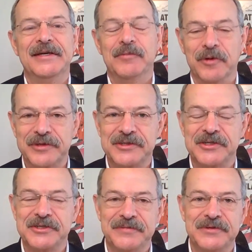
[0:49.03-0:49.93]
worked as a
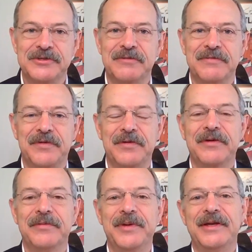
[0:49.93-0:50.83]
civil servant for a
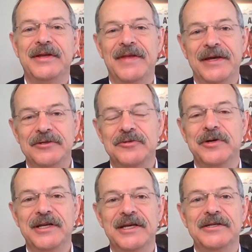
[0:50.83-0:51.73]
little bit and then
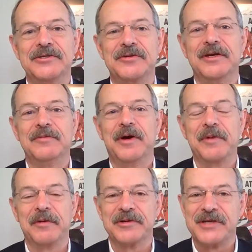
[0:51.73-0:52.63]
joined industry when
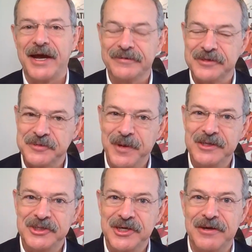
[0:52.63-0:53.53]
we retired the
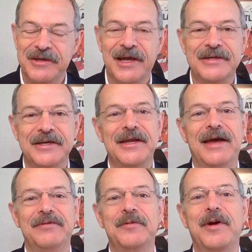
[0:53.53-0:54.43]
space shuttle and I didn't
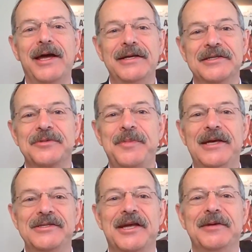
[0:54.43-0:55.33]
have a ride to
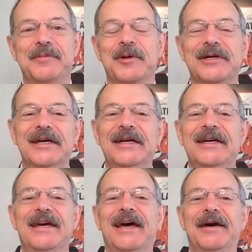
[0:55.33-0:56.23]
space anymore.
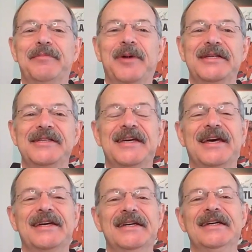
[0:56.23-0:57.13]
But
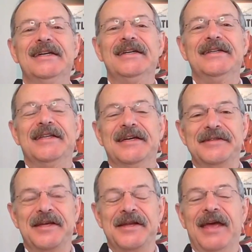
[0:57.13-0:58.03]

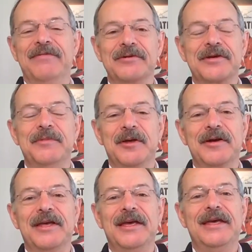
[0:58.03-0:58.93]
the naval
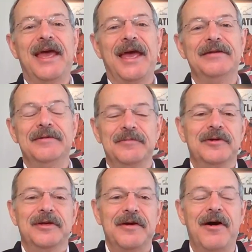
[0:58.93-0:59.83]
community and
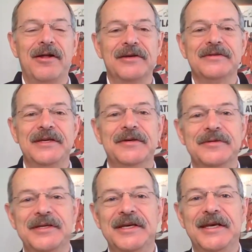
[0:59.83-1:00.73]
really all of
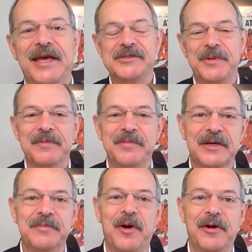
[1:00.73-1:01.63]
DoD been a
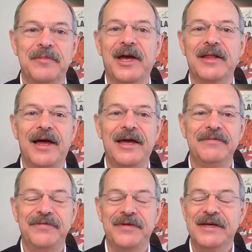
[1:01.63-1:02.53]
big part of my
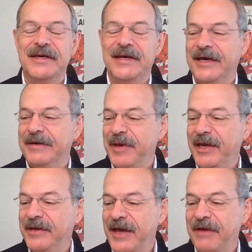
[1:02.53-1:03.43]
life.
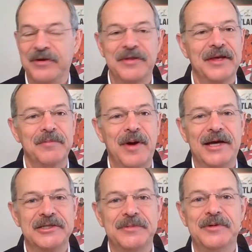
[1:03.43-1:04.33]
Made everything
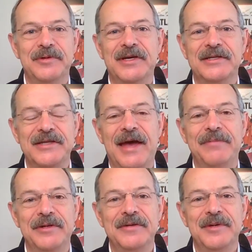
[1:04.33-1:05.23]
possible that's
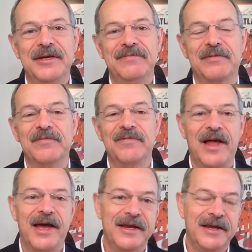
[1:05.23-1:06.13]
happened to me, from
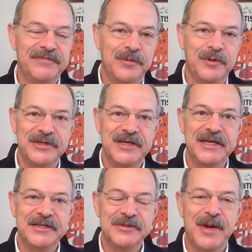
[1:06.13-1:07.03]
flying
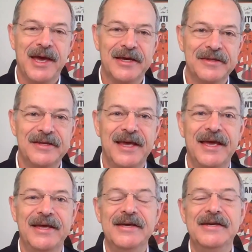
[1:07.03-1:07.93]
F-14s back in the
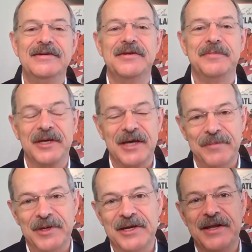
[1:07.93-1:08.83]
day to
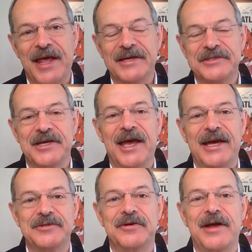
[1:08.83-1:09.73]
becoming a NASA
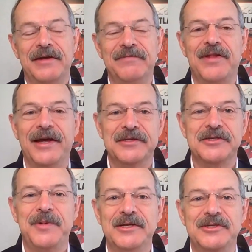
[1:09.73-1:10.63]
astronaut and flying the
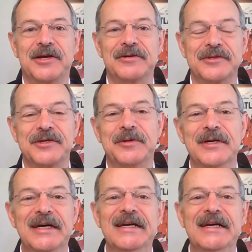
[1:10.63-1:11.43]
space shuttle. So